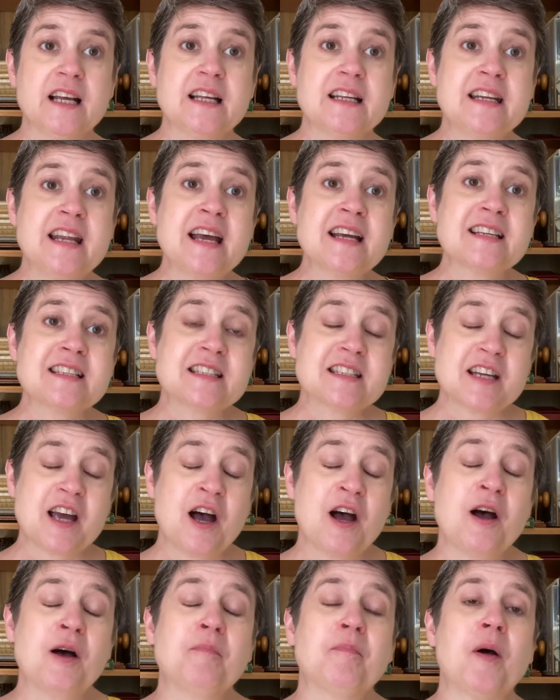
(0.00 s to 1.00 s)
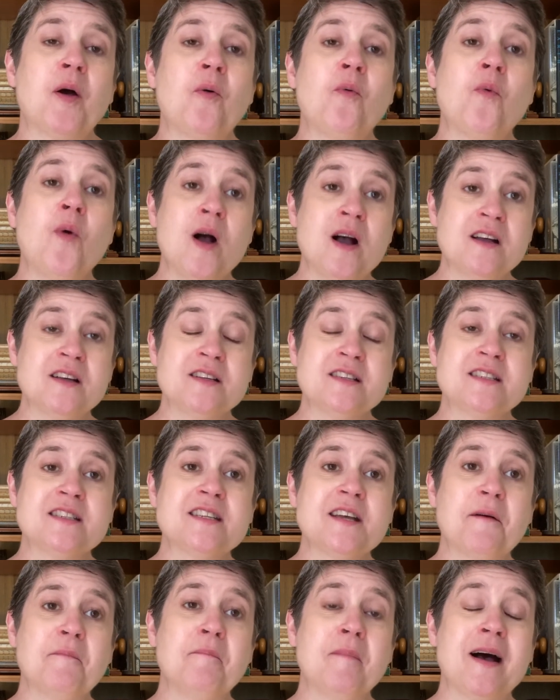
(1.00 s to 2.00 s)
Next up was
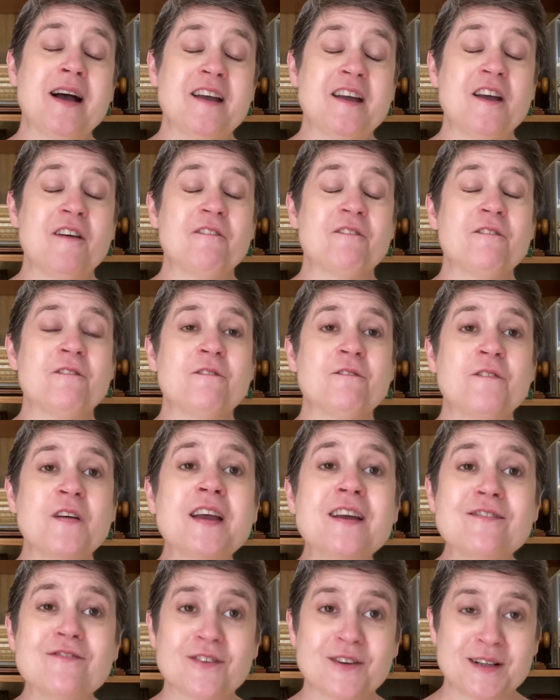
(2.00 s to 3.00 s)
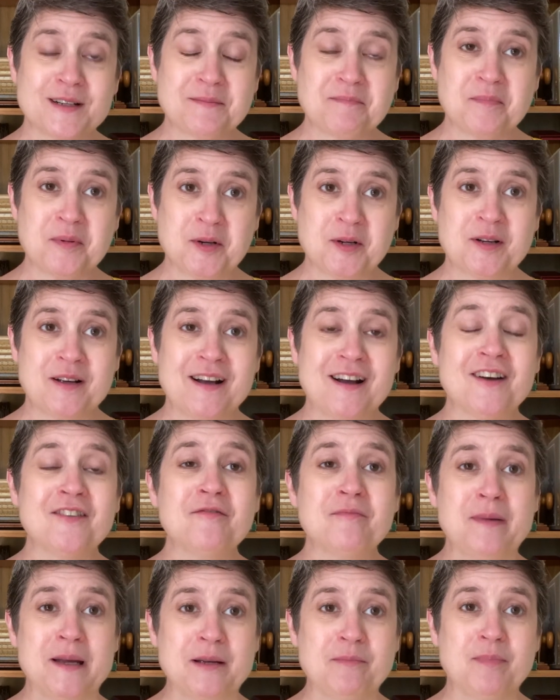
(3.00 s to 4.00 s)
my favorite book
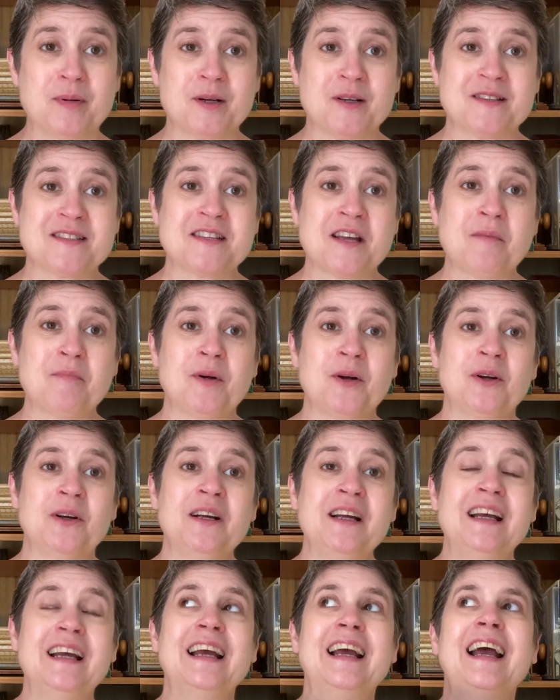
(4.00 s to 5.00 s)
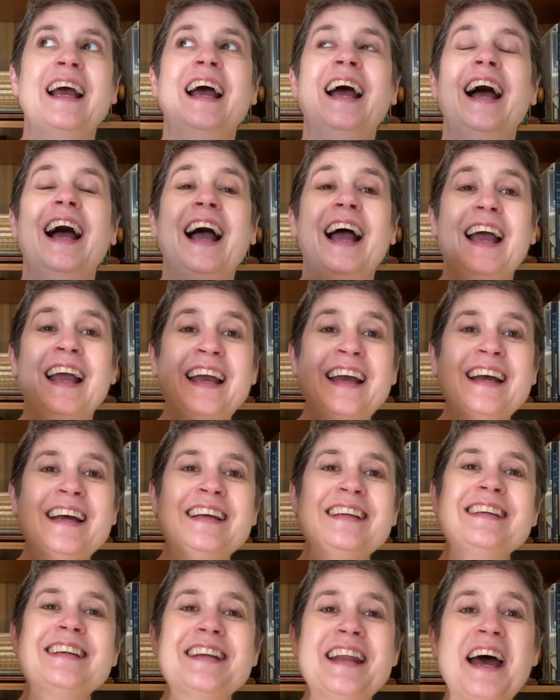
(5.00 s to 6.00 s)
of Big Book Summer,
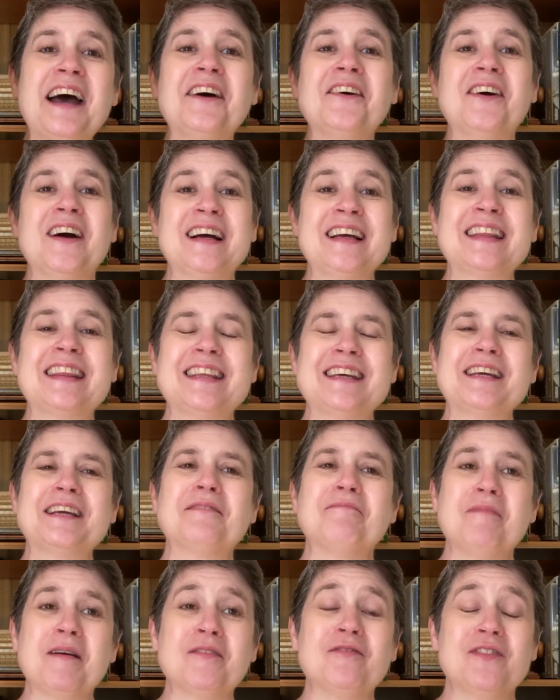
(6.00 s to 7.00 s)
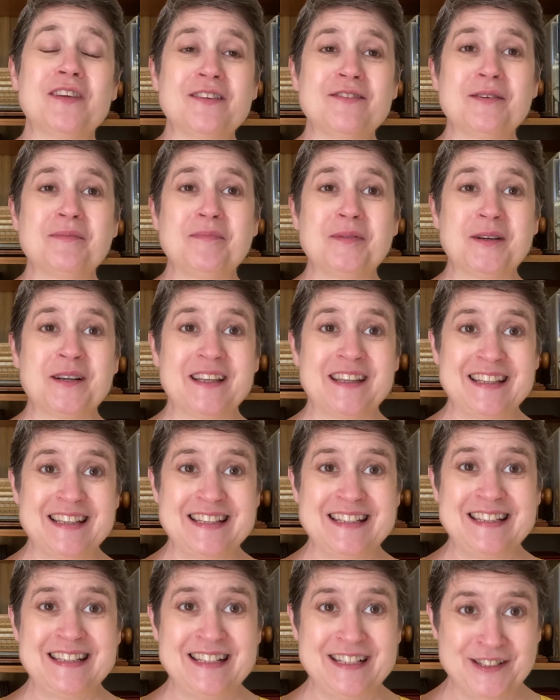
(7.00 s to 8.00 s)
and now I think my favorite book of the
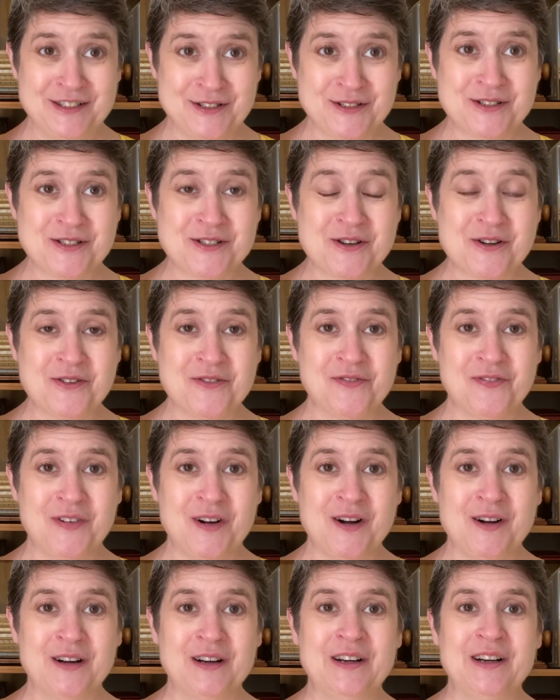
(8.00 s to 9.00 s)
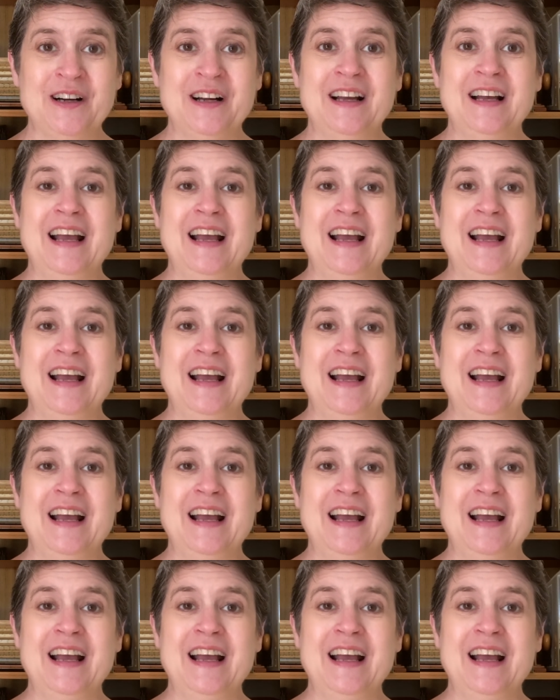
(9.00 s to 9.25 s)
year so far.